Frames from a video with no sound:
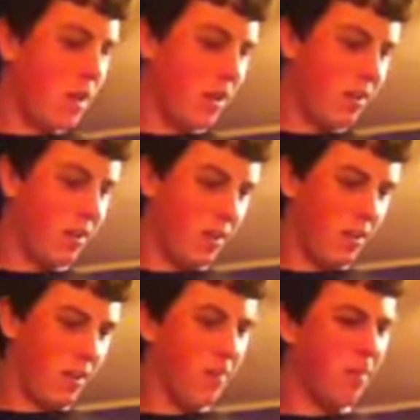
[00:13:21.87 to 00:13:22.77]
let's see
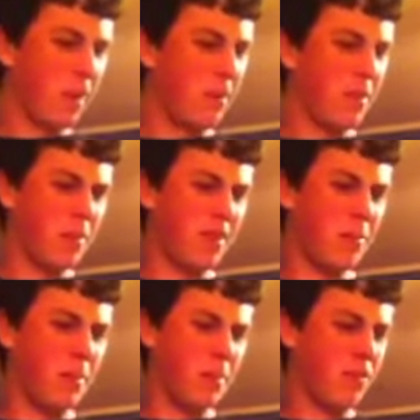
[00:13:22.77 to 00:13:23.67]
here. I'm gonna
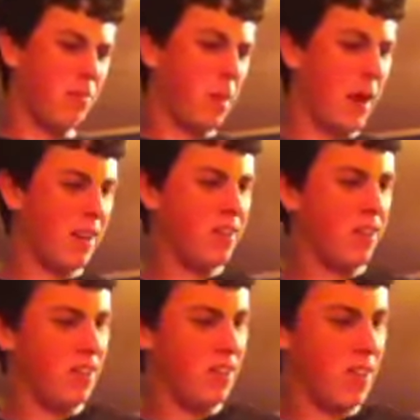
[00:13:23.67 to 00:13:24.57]
skip these few
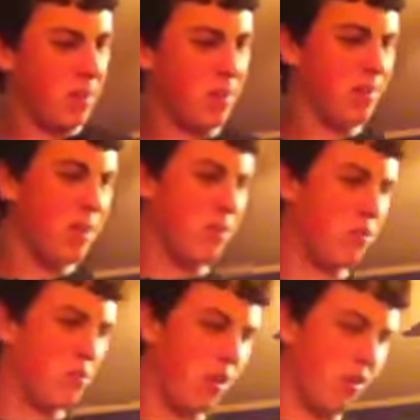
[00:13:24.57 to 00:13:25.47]
backstage segments since
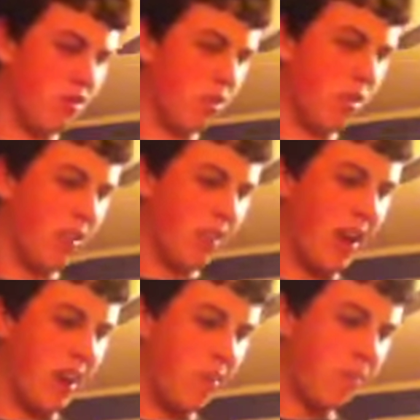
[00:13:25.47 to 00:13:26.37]
we're running short on
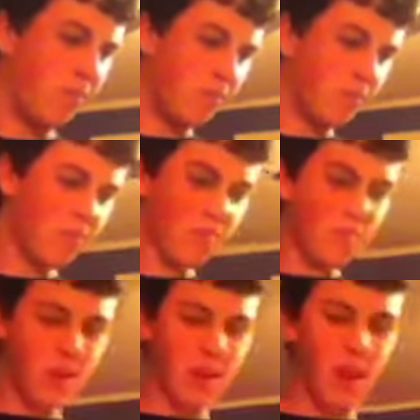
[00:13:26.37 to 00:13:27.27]
time.
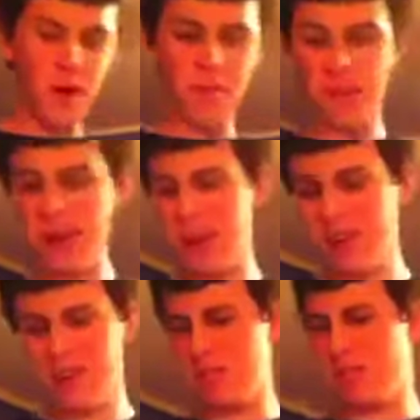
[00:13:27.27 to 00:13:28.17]
I
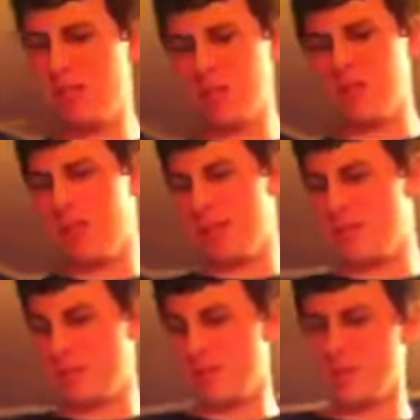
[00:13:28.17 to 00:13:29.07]
guess I'll just summarize
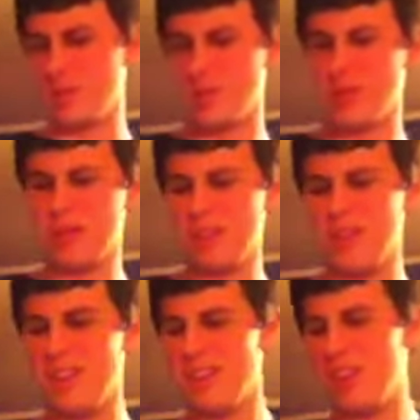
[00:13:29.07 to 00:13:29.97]
them quickly.
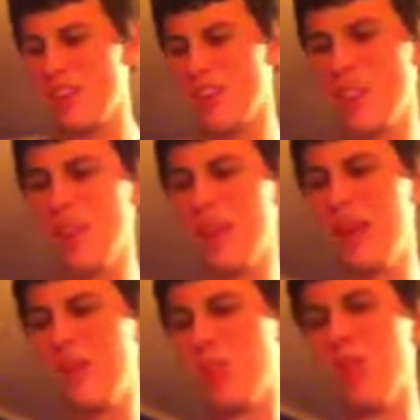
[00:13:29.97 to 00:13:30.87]
Triple
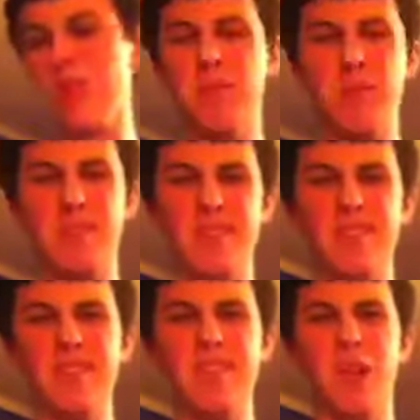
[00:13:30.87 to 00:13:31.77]
H, Orton,
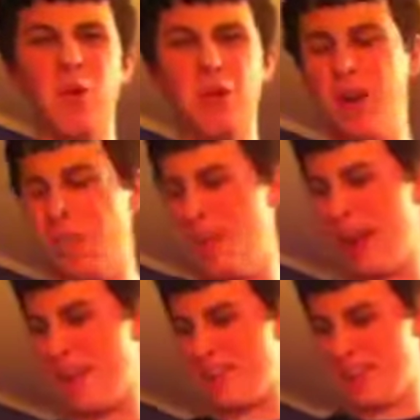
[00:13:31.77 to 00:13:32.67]
Batista, Del Rio
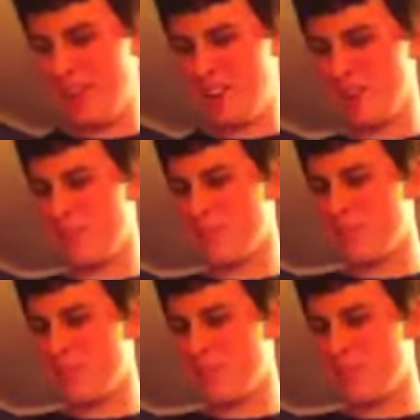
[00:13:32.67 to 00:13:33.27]
backstage.